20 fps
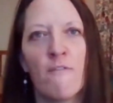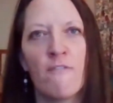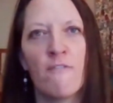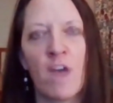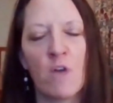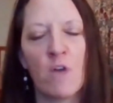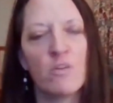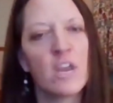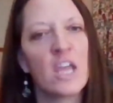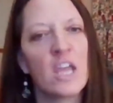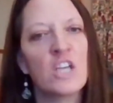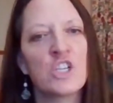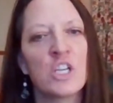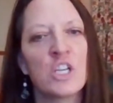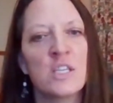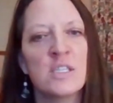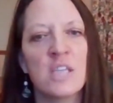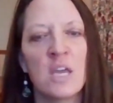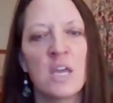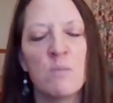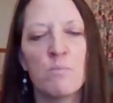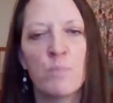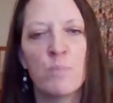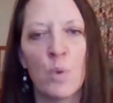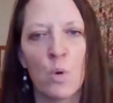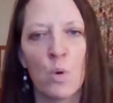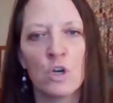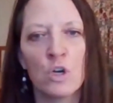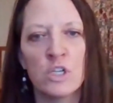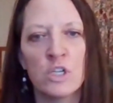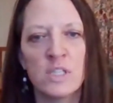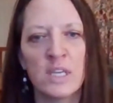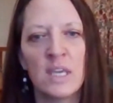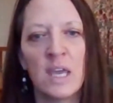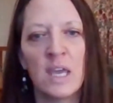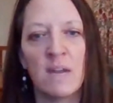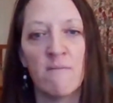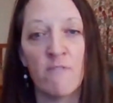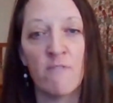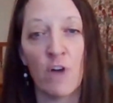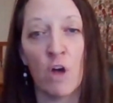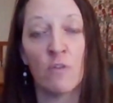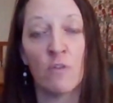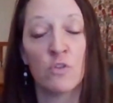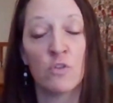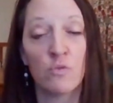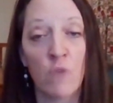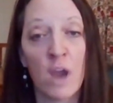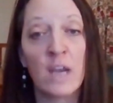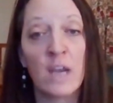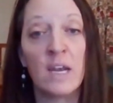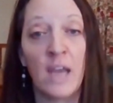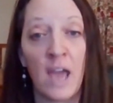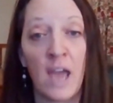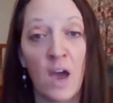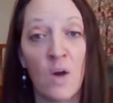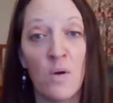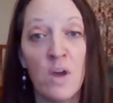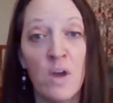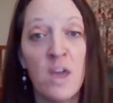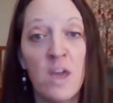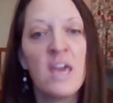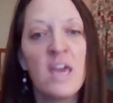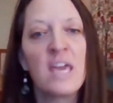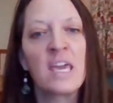foundations and boards that get involved right now